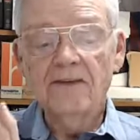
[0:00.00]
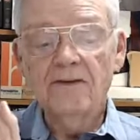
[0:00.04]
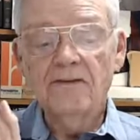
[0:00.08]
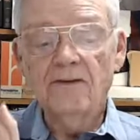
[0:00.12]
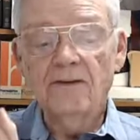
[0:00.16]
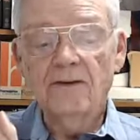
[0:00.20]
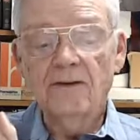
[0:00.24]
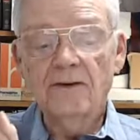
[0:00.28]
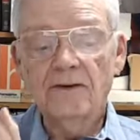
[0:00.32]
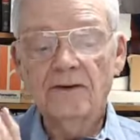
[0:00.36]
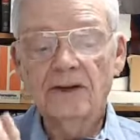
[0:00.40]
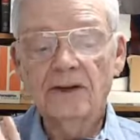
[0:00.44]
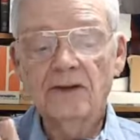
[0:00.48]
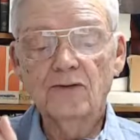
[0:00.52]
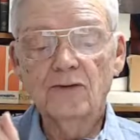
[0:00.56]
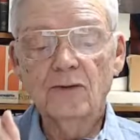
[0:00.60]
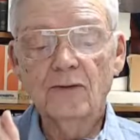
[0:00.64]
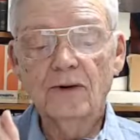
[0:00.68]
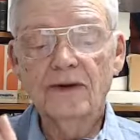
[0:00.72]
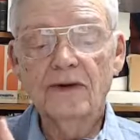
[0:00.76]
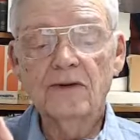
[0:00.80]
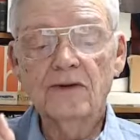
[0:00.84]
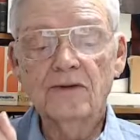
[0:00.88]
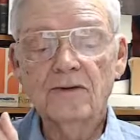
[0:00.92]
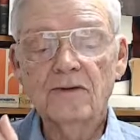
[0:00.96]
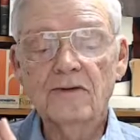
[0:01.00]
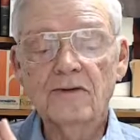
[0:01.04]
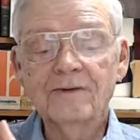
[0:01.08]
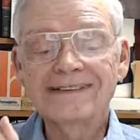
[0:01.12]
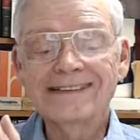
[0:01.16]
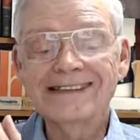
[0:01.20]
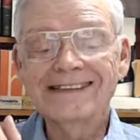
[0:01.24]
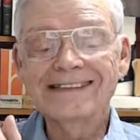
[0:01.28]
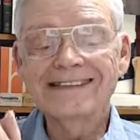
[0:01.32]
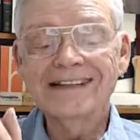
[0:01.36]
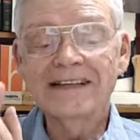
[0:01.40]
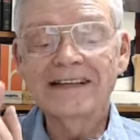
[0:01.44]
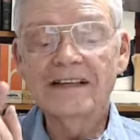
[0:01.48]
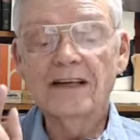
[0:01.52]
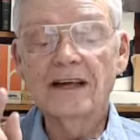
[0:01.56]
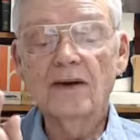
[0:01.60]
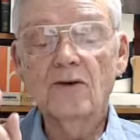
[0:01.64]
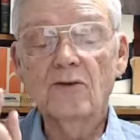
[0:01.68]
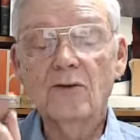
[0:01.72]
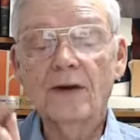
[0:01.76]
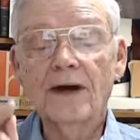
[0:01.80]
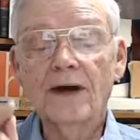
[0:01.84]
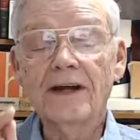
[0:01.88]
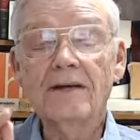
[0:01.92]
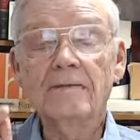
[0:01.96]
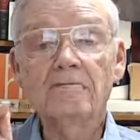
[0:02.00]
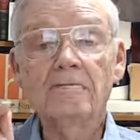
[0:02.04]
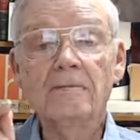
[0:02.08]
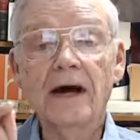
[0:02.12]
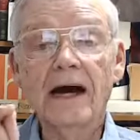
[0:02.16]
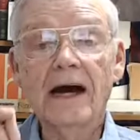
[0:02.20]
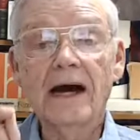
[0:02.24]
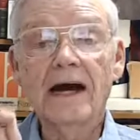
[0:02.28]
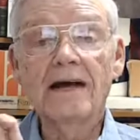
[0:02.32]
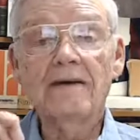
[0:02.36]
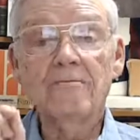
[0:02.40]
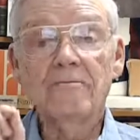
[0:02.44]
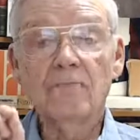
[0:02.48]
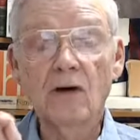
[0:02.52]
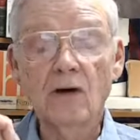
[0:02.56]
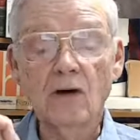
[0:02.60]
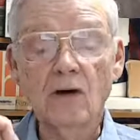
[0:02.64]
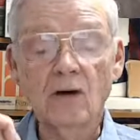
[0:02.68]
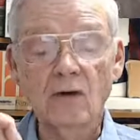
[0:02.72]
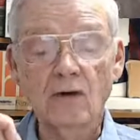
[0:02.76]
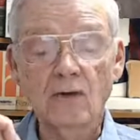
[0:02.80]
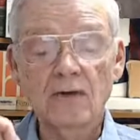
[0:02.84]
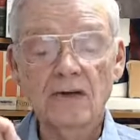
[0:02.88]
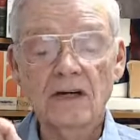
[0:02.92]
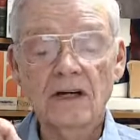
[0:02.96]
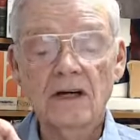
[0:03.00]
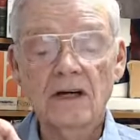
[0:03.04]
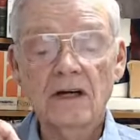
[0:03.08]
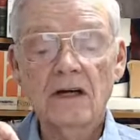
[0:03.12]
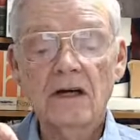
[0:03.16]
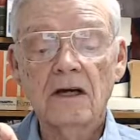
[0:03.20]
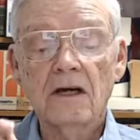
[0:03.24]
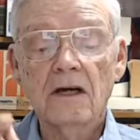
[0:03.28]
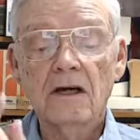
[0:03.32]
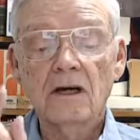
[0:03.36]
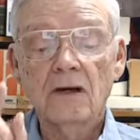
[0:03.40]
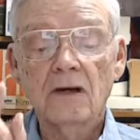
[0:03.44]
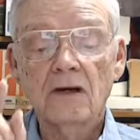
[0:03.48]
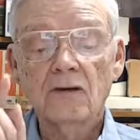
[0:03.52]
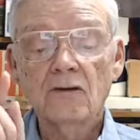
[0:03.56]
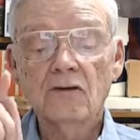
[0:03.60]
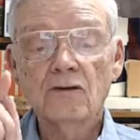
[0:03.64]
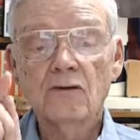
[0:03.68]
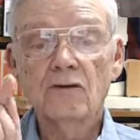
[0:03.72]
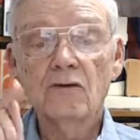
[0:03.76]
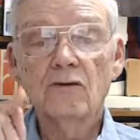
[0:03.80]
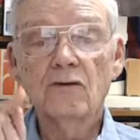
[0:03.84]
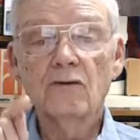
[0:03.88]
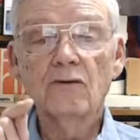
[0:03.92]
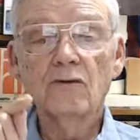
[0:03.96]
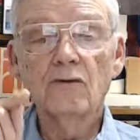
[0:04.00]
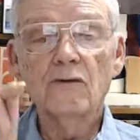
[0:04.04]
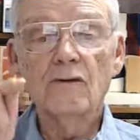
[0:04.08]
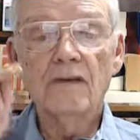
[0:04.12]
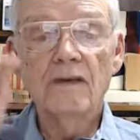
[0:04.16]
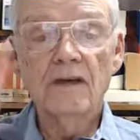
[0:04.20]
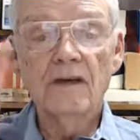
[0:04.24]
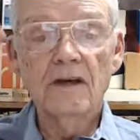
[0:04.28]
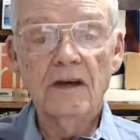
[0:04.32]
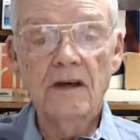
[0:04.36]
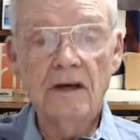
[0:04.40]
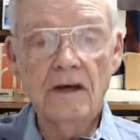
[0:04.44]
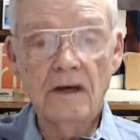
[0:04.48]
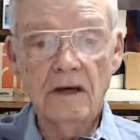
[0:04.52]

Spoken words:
14:22 says that they went by boat to the